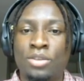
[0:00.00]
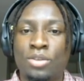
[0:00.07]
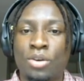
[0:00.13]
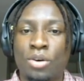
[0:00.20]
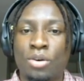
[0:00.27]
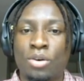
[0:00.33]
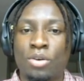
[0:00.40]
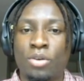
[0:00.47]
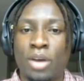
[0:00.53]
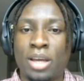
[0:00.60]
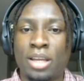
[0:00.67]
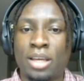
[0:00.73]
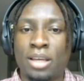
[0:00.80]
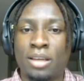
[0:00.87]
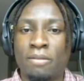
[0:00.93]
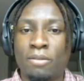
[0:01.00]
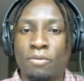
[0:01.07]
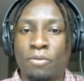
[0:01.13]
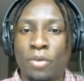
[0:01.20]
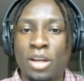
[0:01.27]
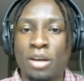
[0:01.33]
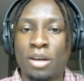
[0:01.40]
So creating
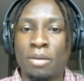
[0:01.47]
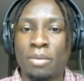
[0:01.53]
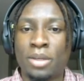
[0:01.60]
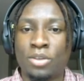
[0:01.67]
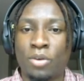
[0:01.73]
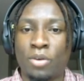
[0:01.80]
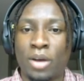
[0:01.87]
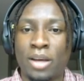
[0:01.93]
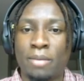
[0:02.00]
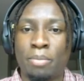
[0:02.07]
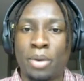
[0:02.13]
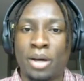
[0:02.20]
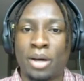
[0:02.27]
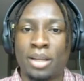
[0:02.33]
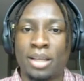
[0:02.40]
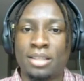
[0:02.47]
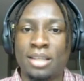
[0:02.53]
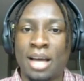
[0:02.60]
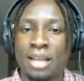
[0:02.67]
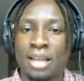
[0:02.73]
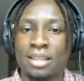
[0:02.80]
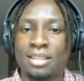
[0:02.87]
freedom is great, but it's
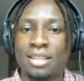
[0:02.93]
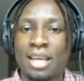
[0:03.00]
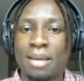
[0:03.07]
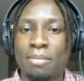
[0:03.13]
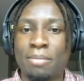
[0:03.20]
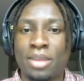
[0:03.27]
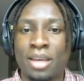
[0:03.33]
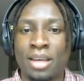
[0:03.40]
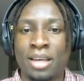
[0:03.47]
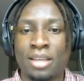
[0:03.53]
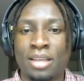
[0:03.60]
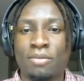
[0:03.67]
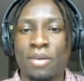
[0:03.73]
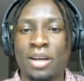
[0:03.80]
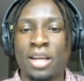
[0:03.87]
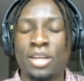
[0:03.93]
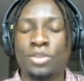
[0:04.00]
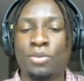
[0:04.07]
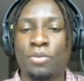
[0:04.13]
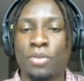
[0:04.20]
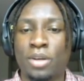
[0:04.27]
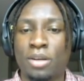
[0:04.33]
not the same thing as
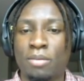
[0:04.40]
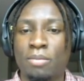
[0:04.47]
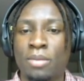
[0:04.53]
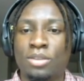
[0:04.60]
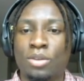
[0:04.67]
financial freedom.